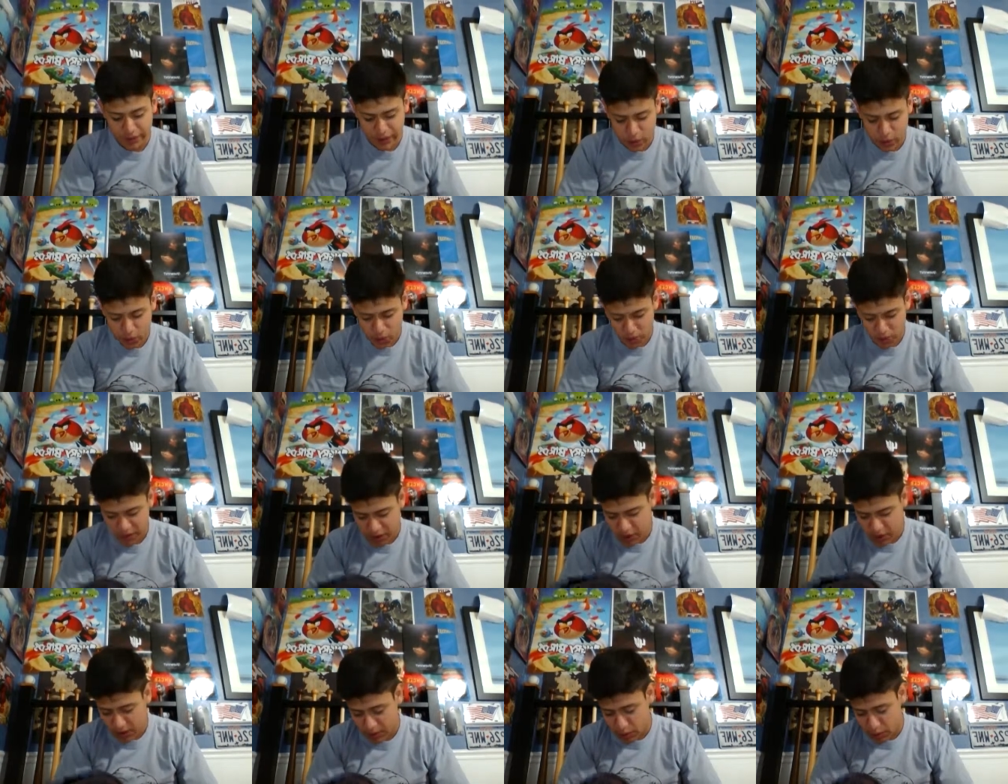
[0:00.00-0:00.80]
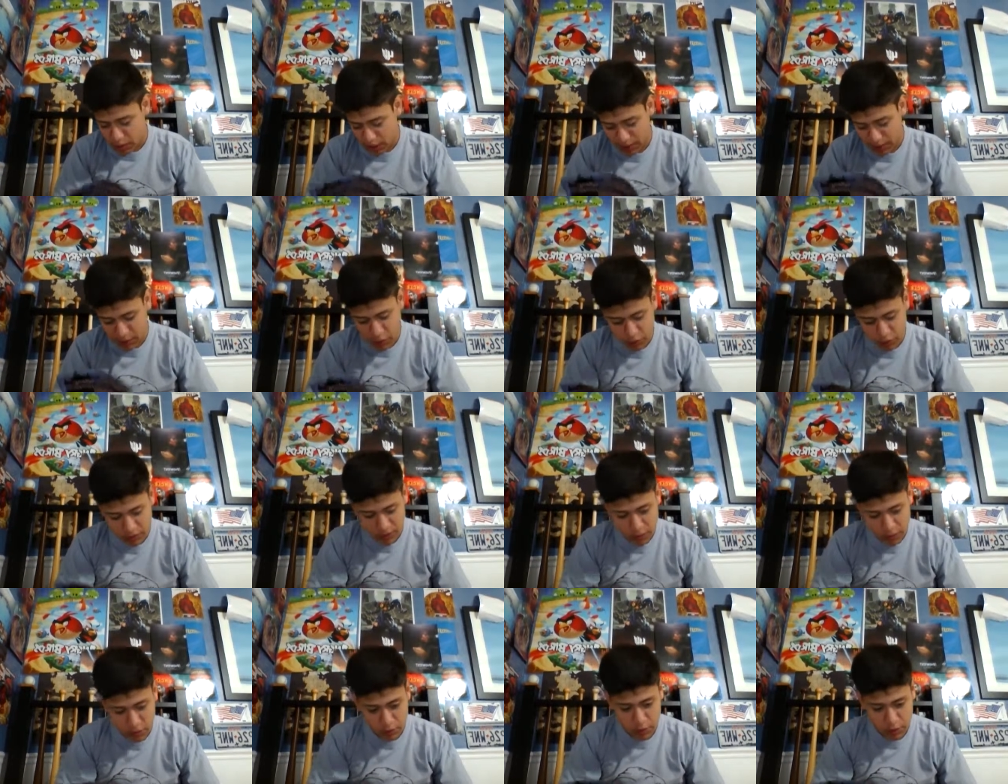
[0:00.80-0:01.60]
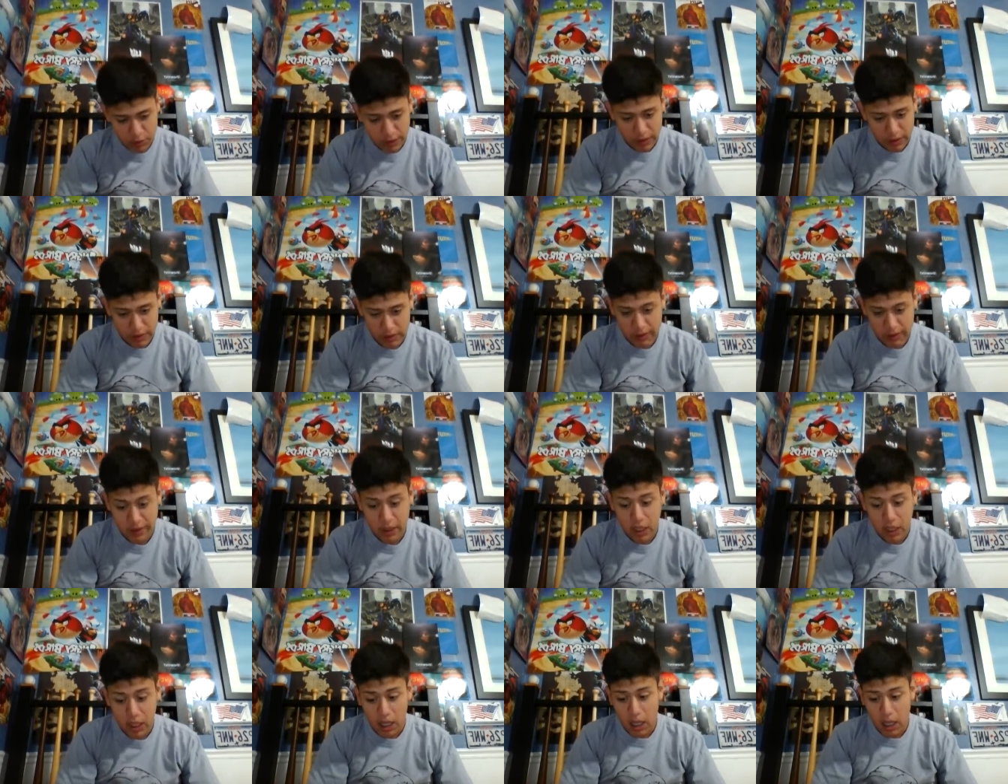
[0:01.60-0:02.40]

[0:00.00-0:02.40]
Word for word: But I just want to make sure I'm, I'm doing this one correctly.